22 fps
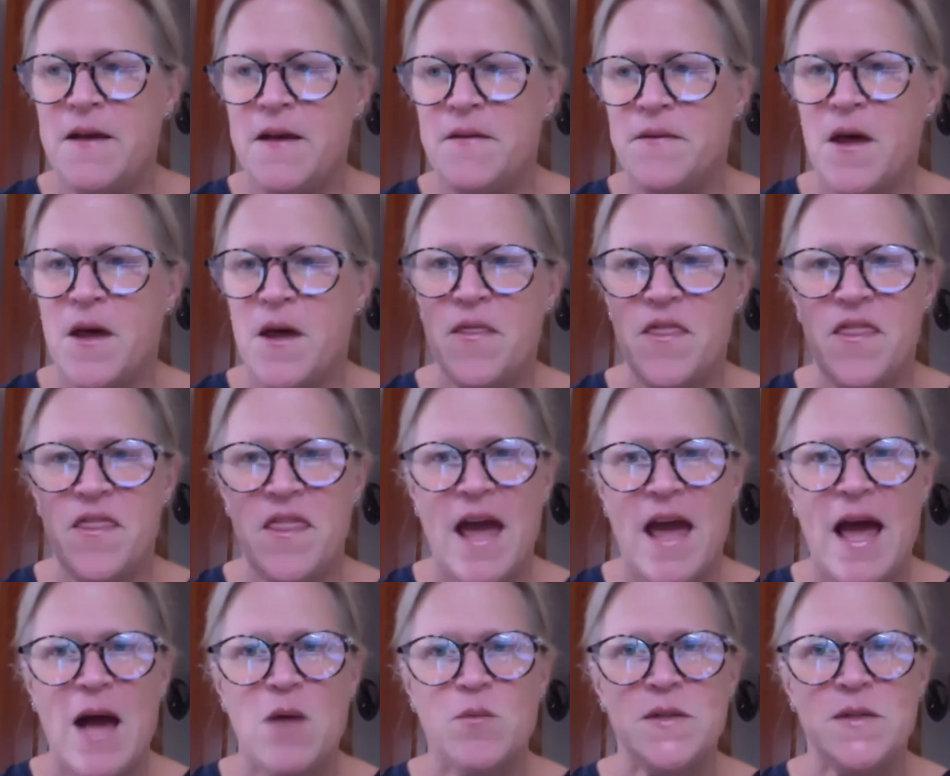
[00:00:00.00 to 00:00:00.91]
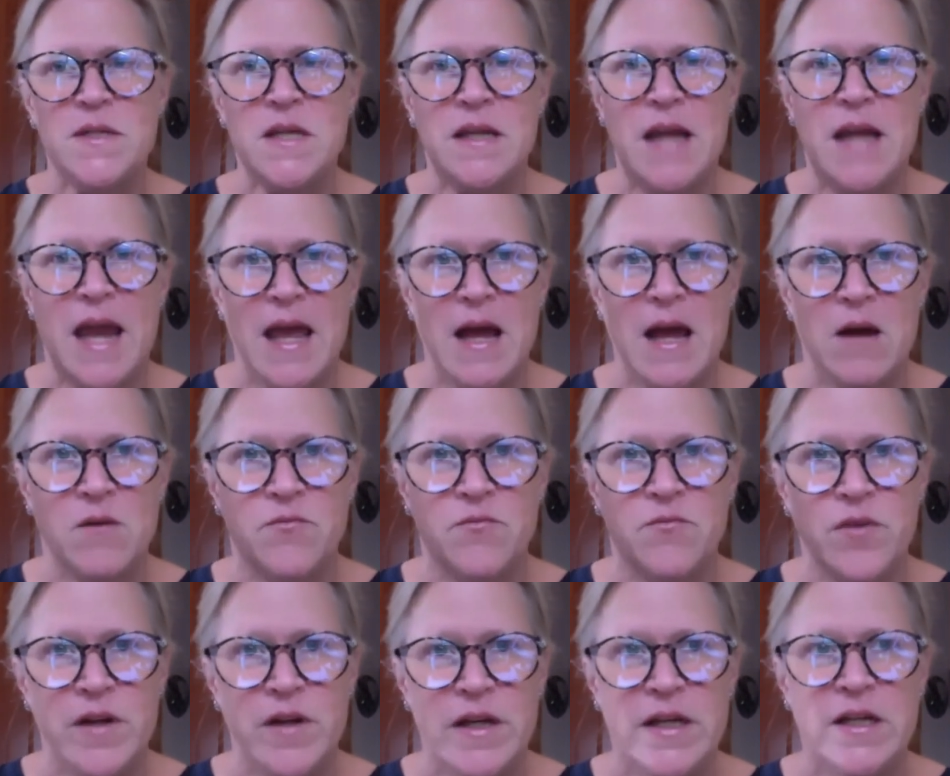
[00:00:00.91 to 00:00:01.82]
that that was an, a
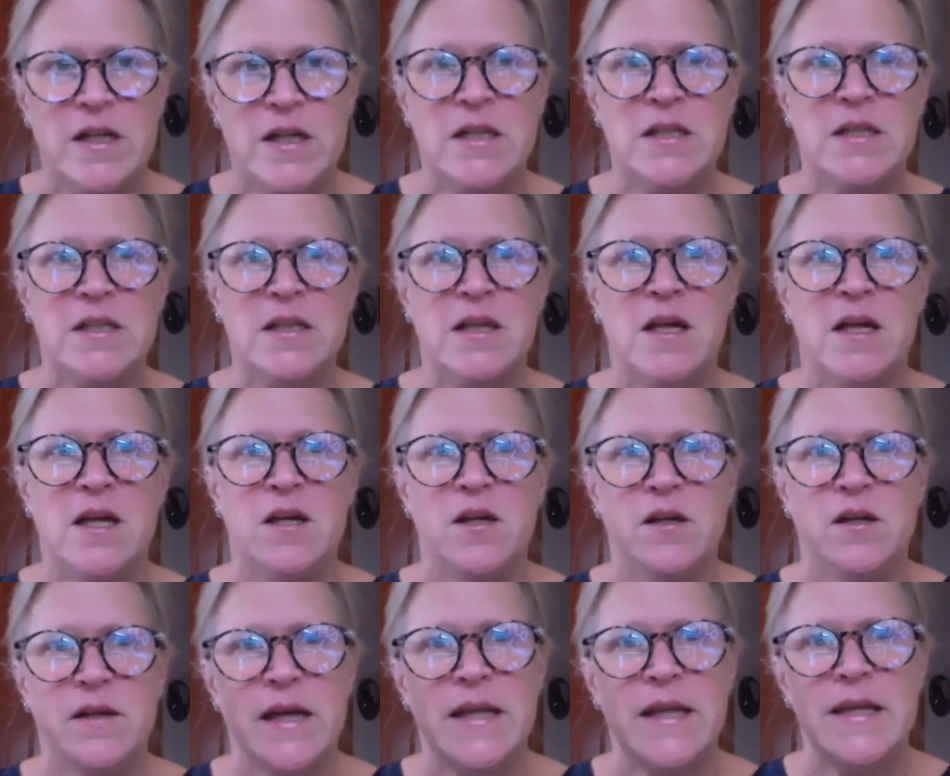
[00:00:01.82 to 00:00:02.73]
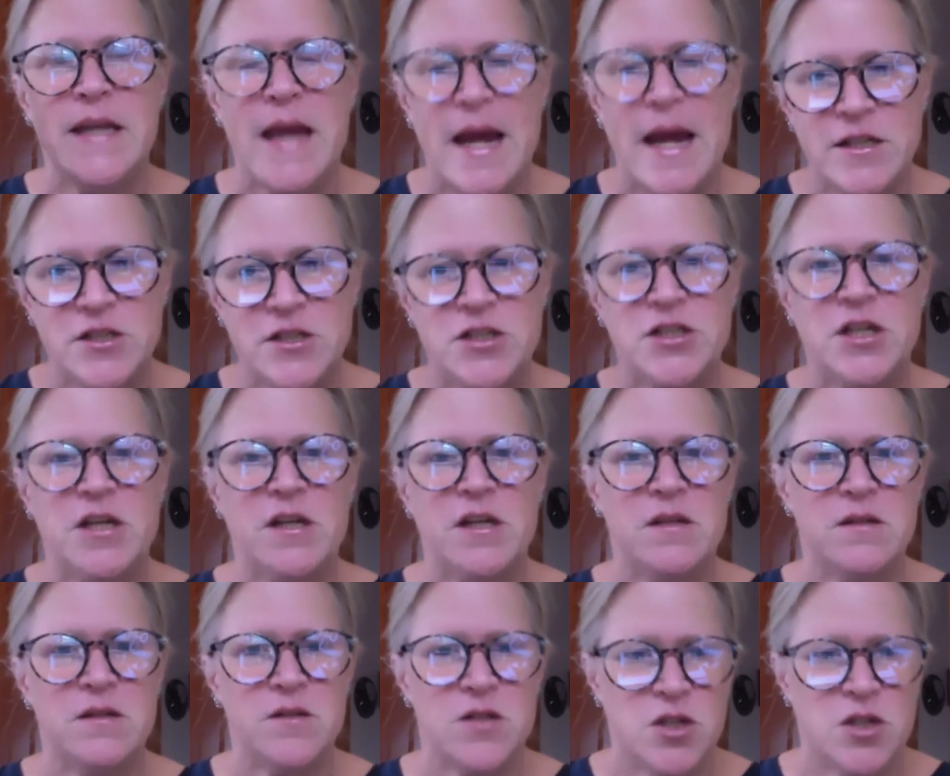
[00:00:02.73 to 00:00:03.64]
real
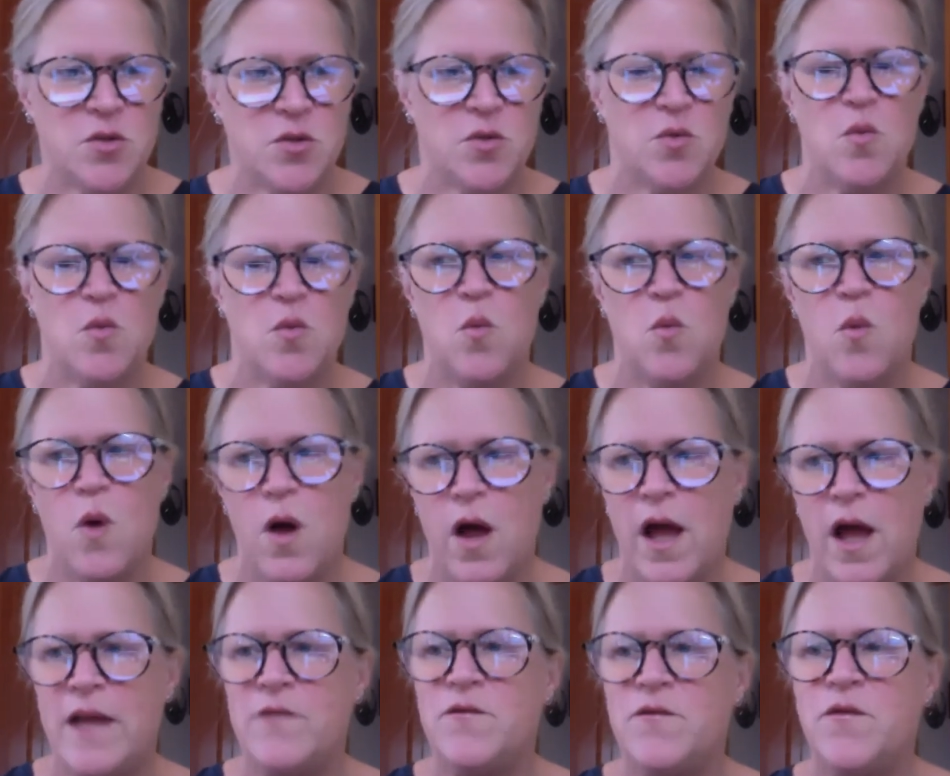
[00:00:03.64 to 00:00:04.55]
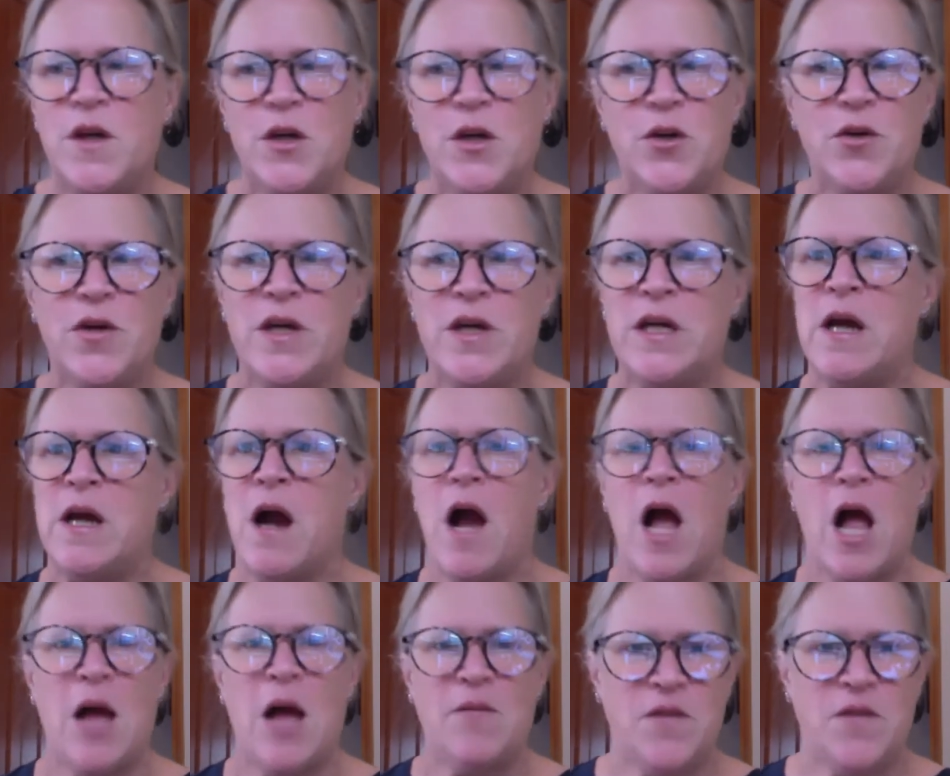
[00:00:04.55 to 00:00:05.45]
connection to one very
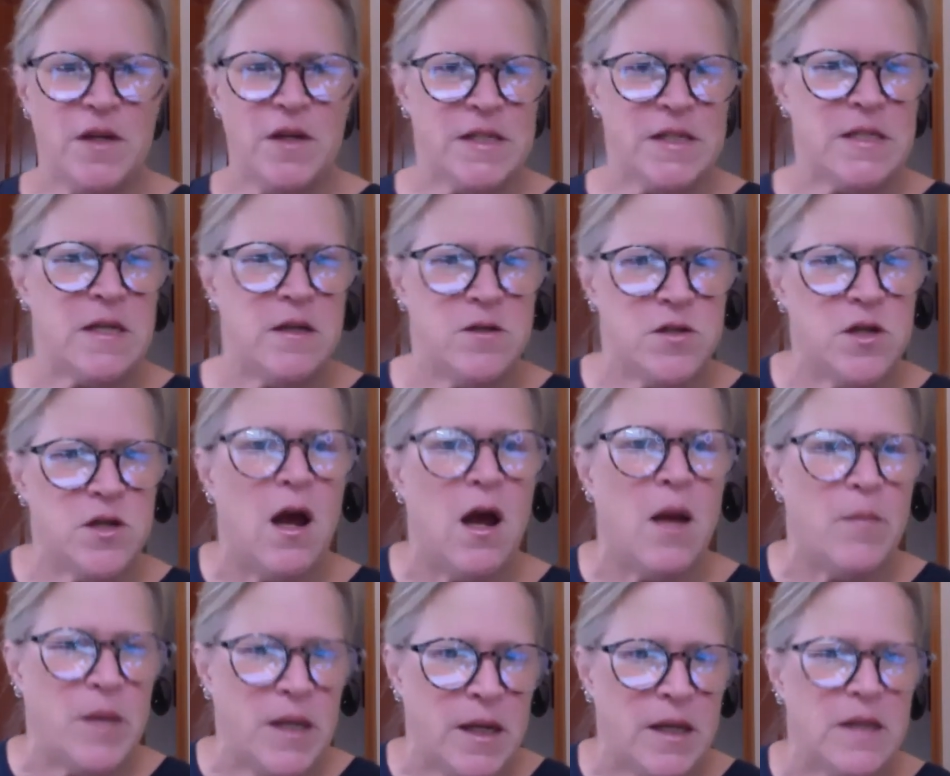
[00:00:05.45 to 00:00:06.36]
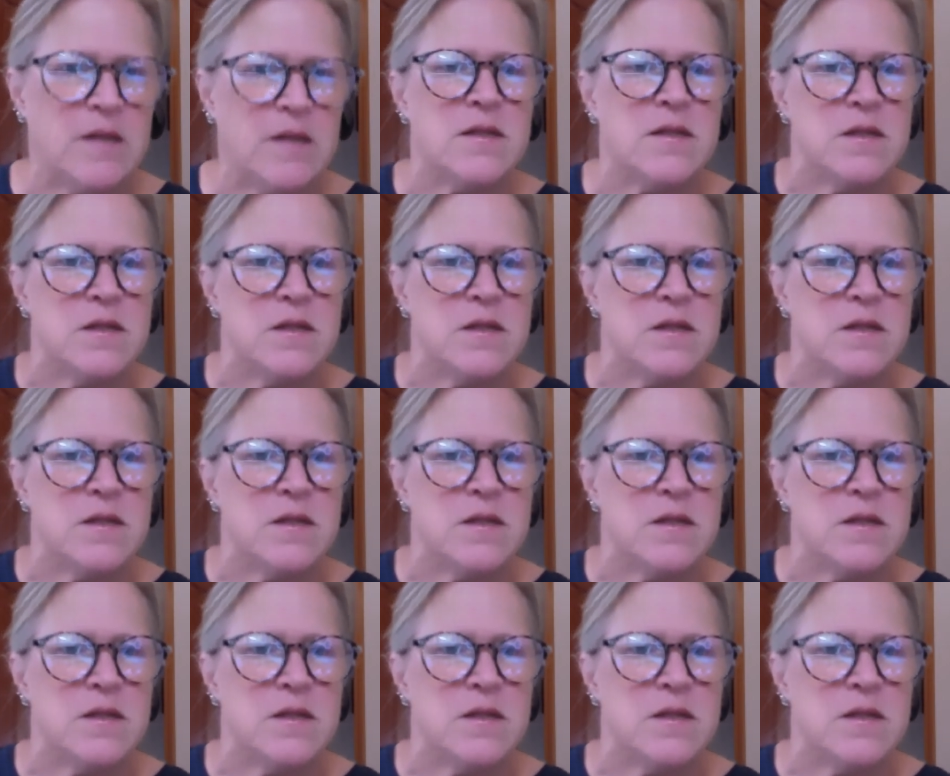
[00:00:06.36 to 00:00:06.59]
obvious and dominant